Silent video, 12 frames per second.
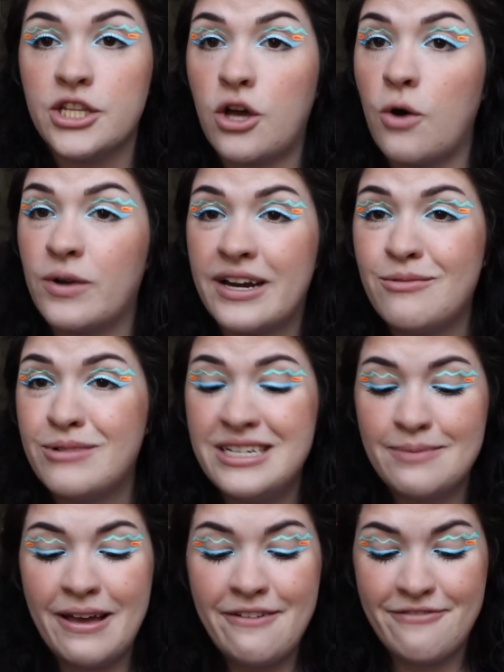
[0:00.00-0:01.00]
The coconut one
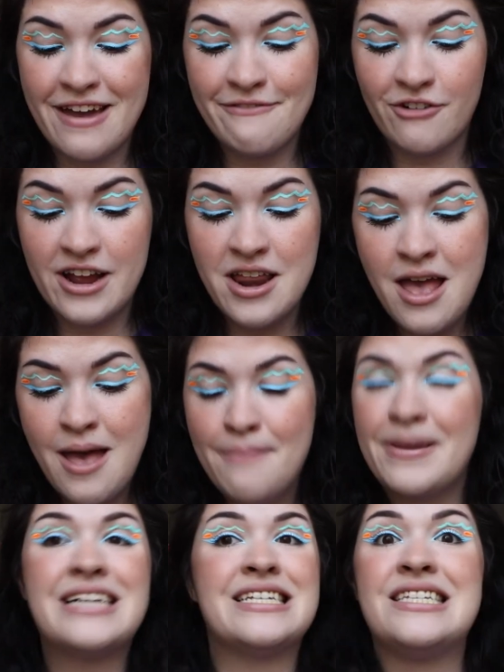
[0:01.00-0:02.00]
is my favorite
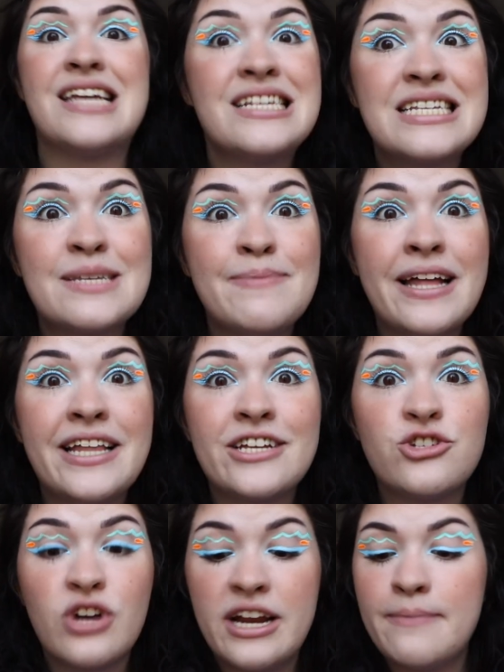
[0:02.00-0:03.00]
because it doesn't smell
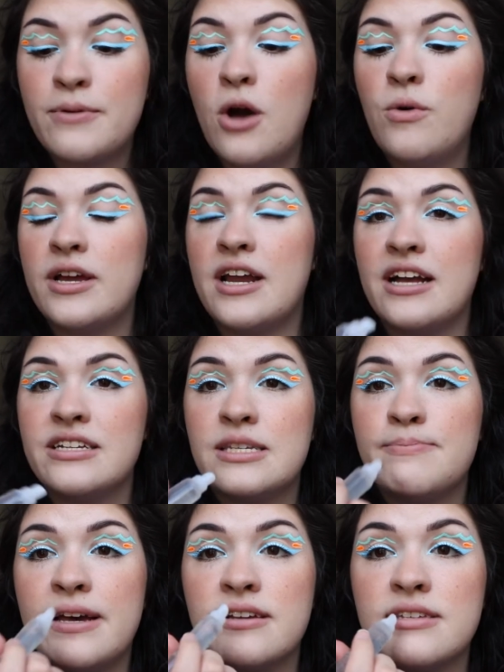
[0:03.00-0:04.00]
like straight up coconut. It
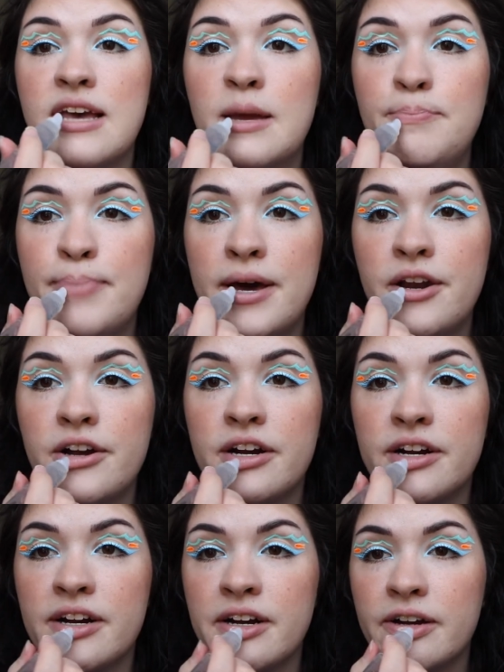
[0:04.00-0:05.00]
smells like
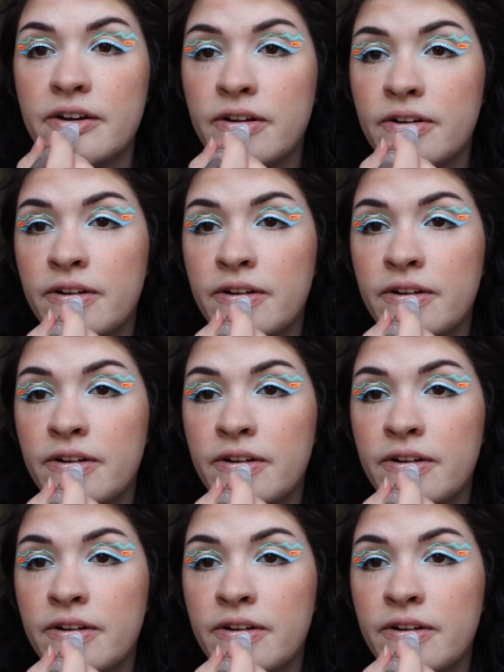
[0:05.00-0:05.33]
butter.